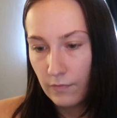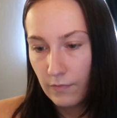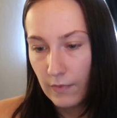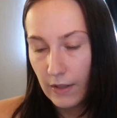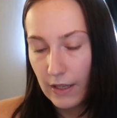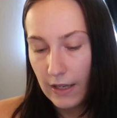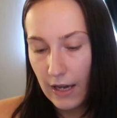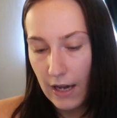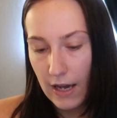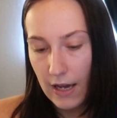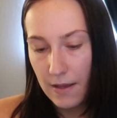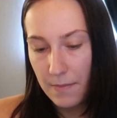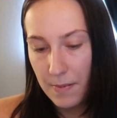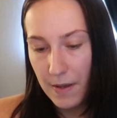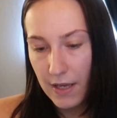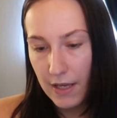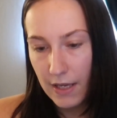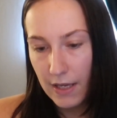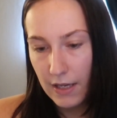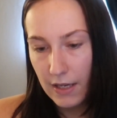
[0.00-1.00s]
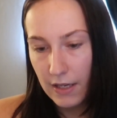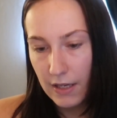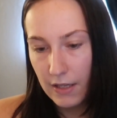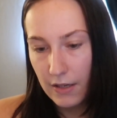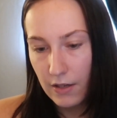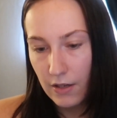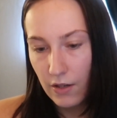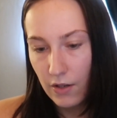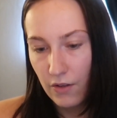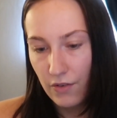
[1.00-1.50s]
Like, I
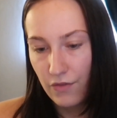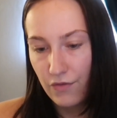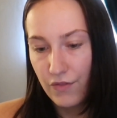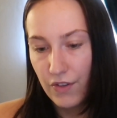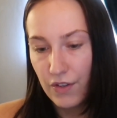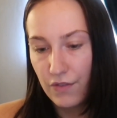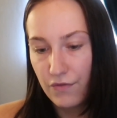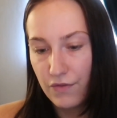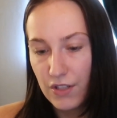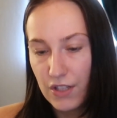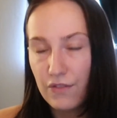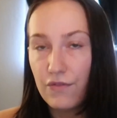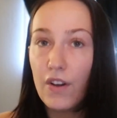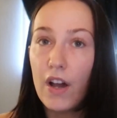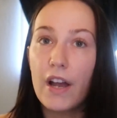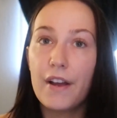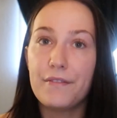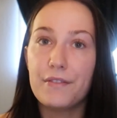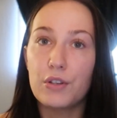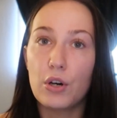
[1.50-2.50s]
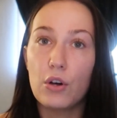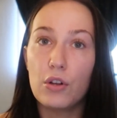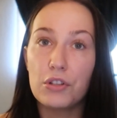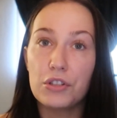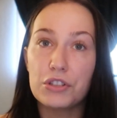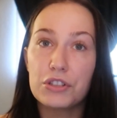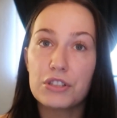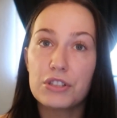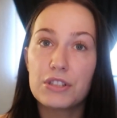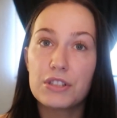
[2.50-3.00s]
paid
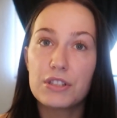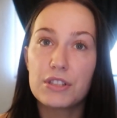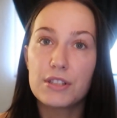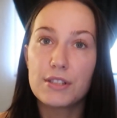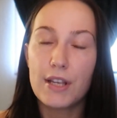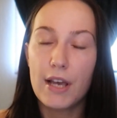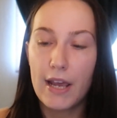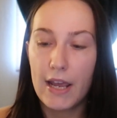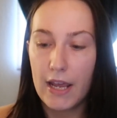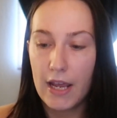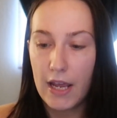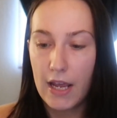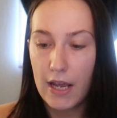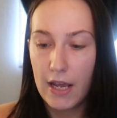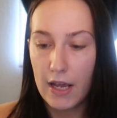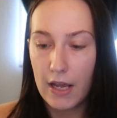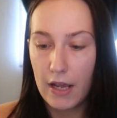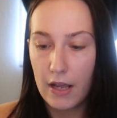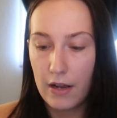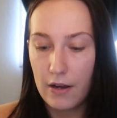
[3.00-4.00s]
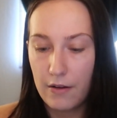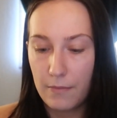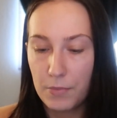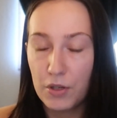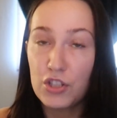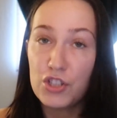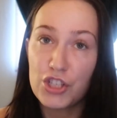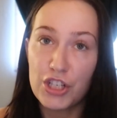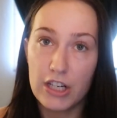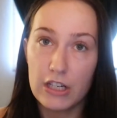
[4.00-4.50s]
$55 and
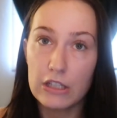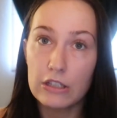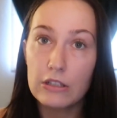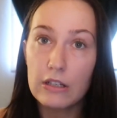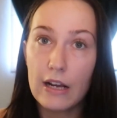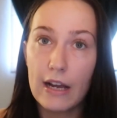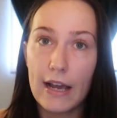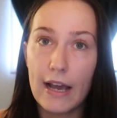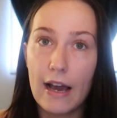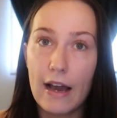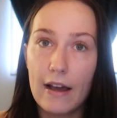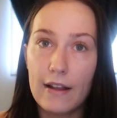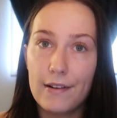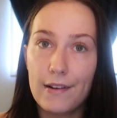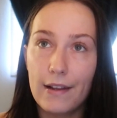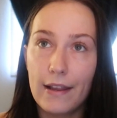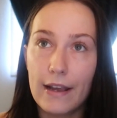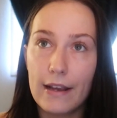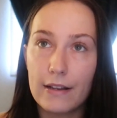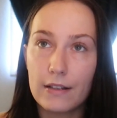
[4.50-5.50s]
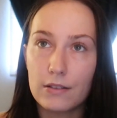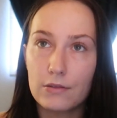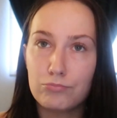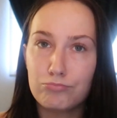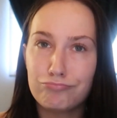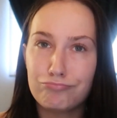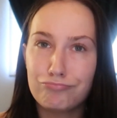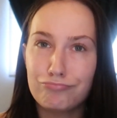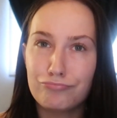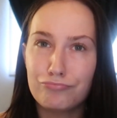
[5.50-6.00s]
per share. I had like,
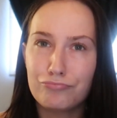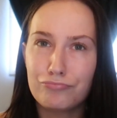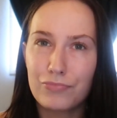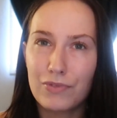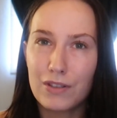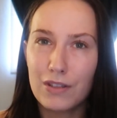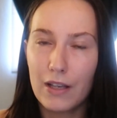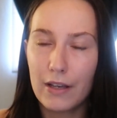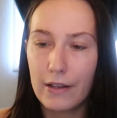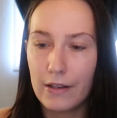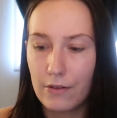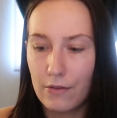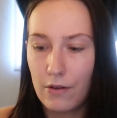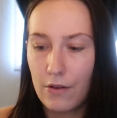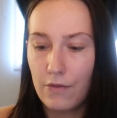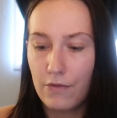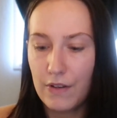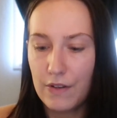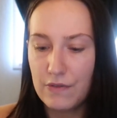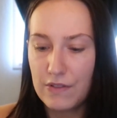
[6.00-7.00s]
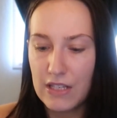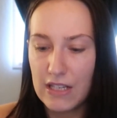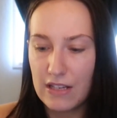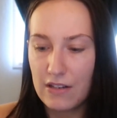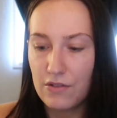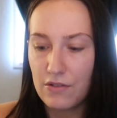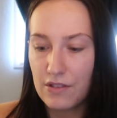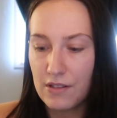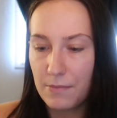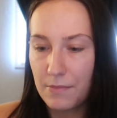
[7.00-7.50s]
I don't know,
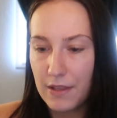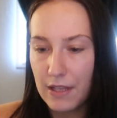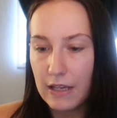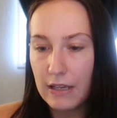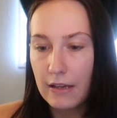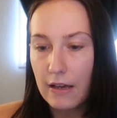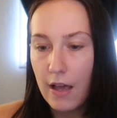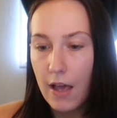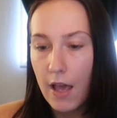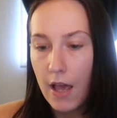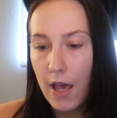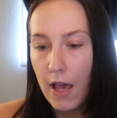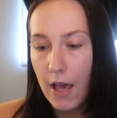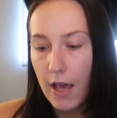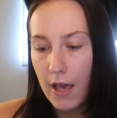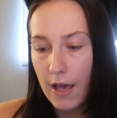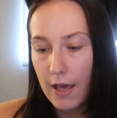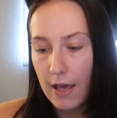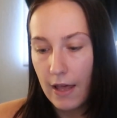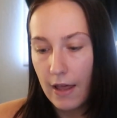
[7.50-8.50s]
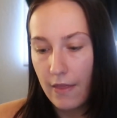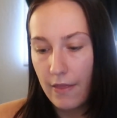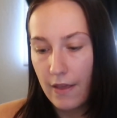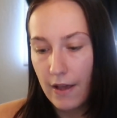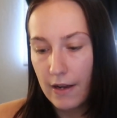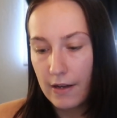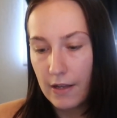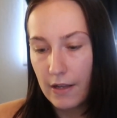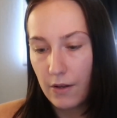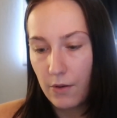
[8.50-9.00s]
15 or something. And
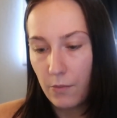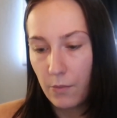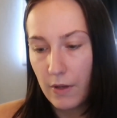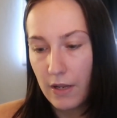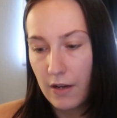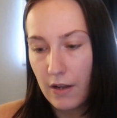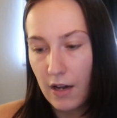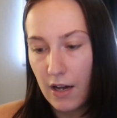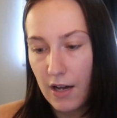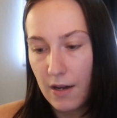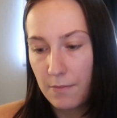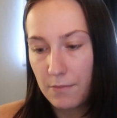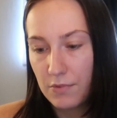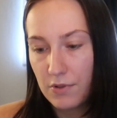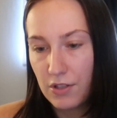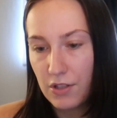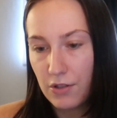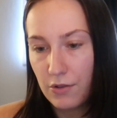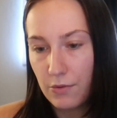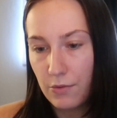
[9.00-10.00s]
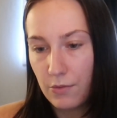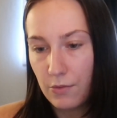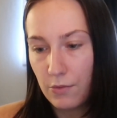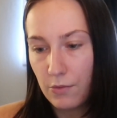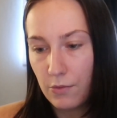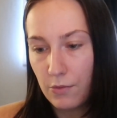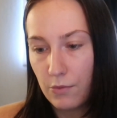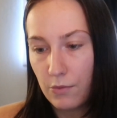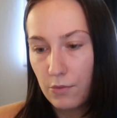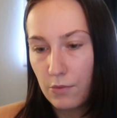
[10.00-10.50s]
then it went up
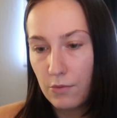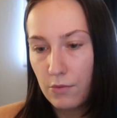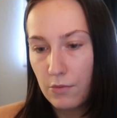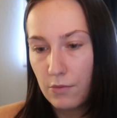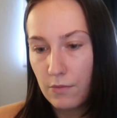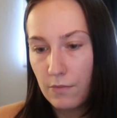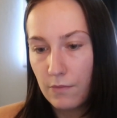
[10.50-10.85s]
to